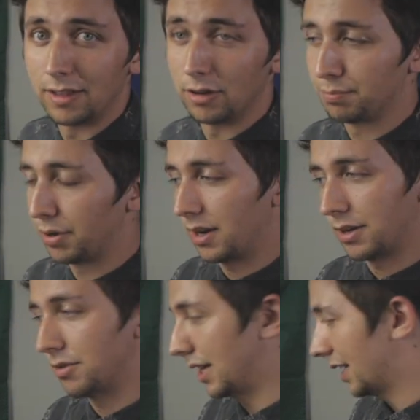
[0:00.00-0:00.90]
You just put it
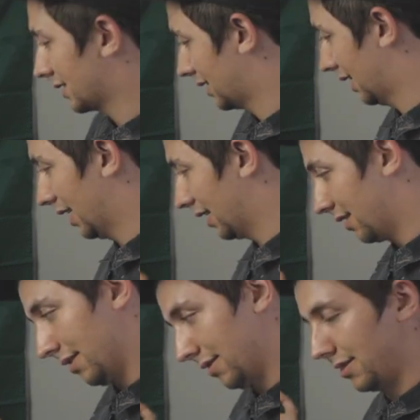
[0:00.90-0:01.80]
on your desk
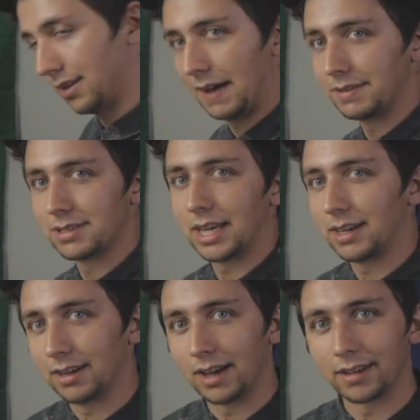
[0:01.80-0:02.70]
and you have a
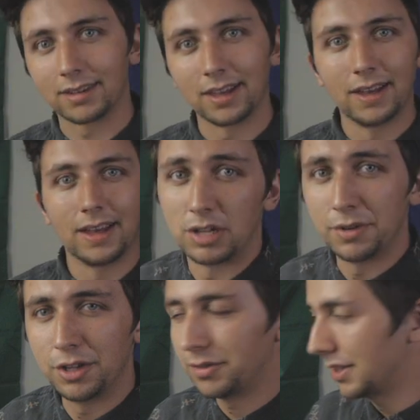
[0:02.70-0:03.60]
standing desk. So I've
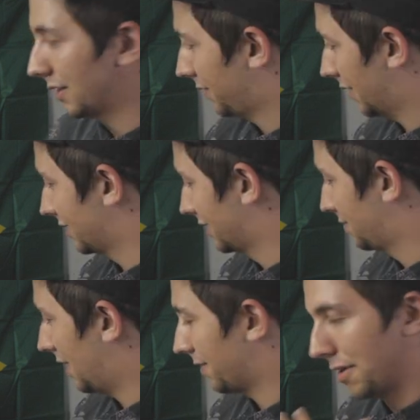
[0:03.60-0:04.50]
been using this
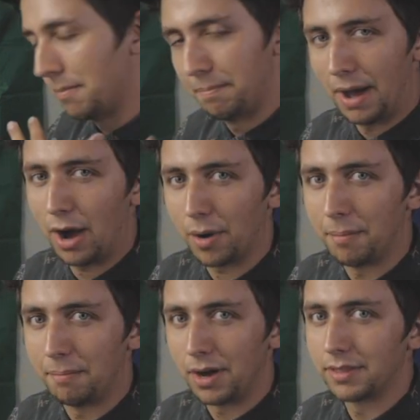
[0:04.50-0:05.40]
Flexispot for about
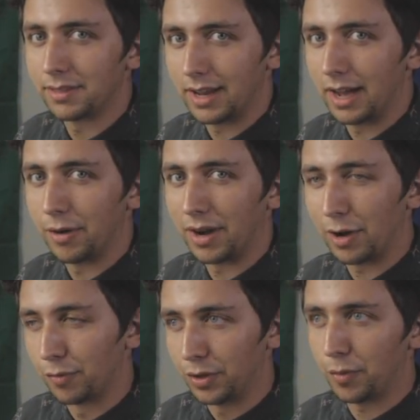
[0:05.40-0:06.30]
a month now, and
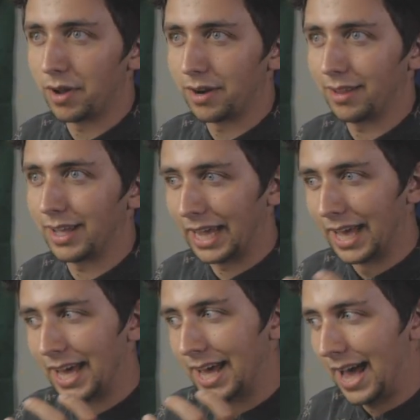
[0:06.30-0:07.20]
I really wanted to like
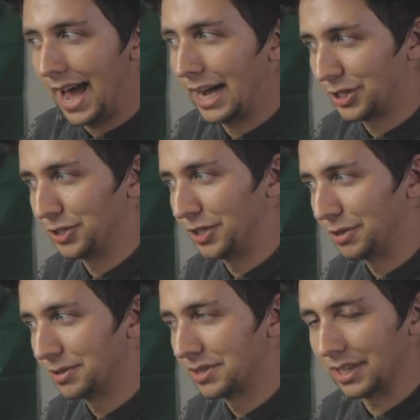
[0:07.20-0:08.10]
actually
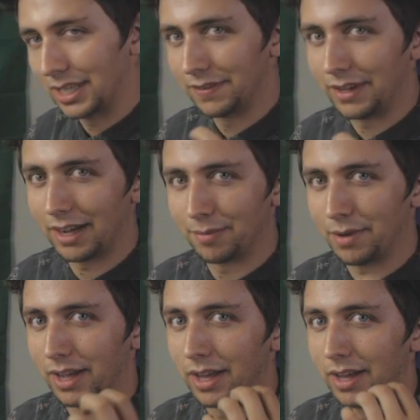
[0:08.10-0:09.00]
use it and give you guys
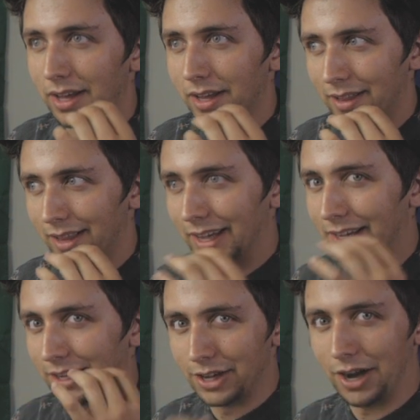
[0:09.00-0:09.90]
my
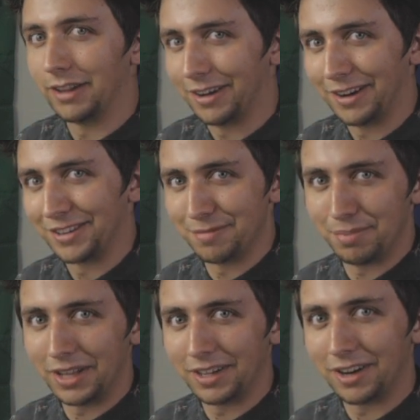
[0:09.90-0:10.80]
like God's honest
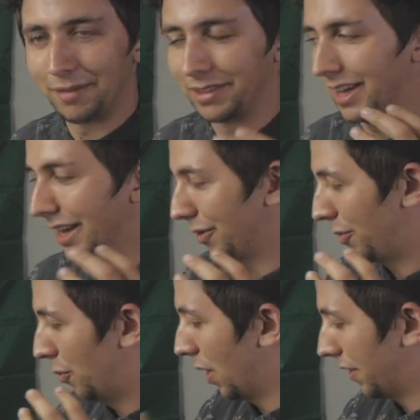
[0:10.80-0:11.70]
opinion on like
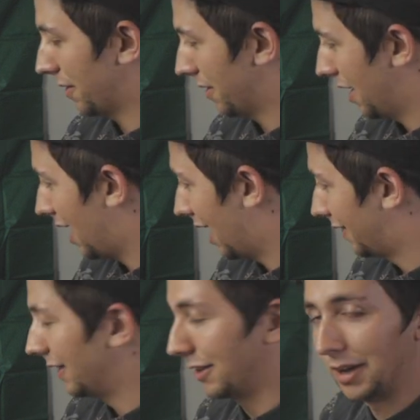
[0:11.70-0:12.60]
whether or not
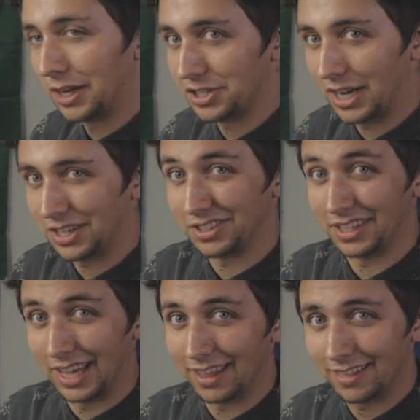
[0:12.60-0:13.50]
I think you guys should
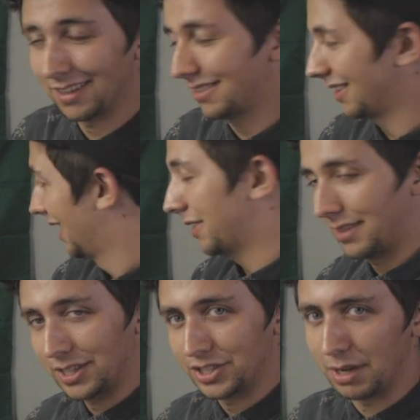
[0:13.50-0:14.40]
actually get this. This
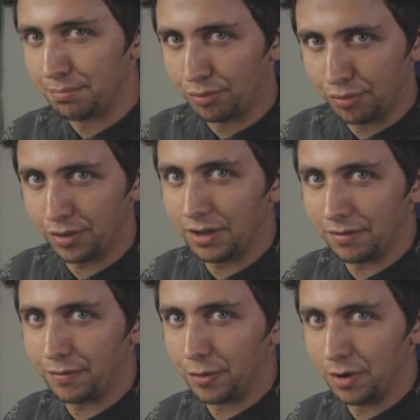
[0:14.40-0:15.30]
is actually a pretty
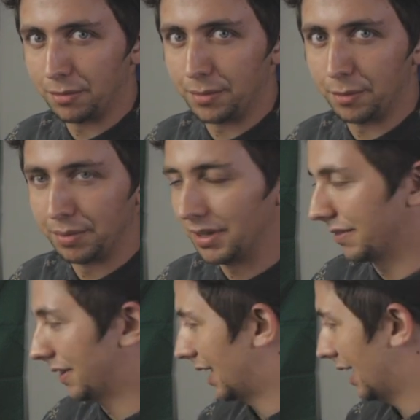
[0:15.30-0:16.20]
affordable piece
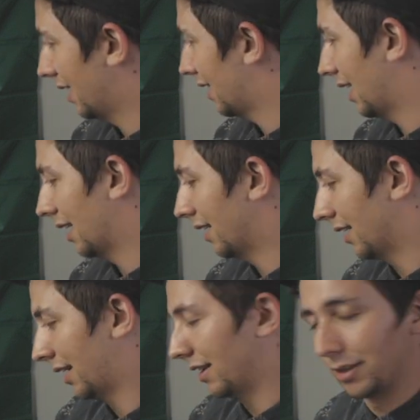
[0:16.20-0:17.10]
of kit, and
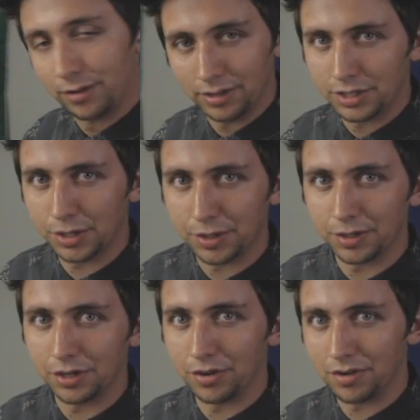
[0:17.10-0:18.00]
it can literally
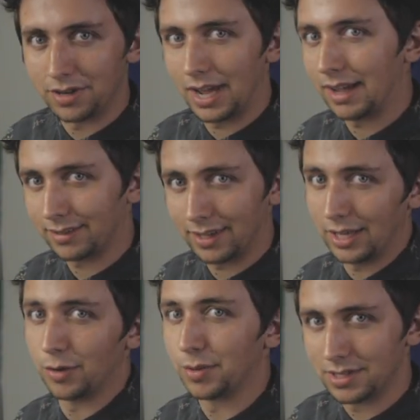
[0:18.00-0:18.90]
turn your desk
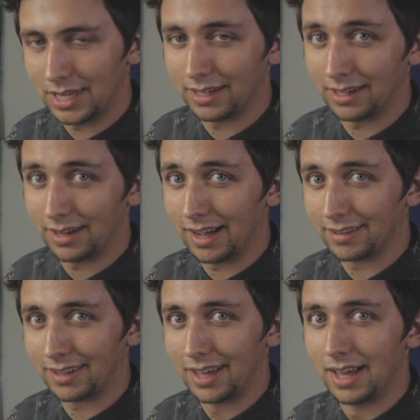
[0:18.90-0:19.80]
into a standing
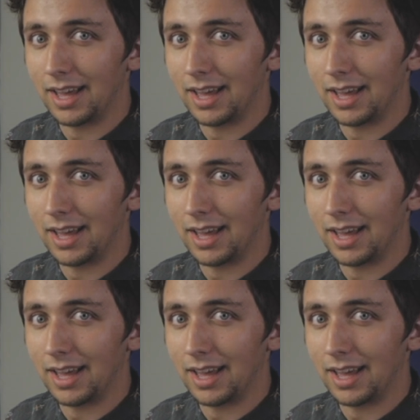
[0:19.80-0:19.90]
desk.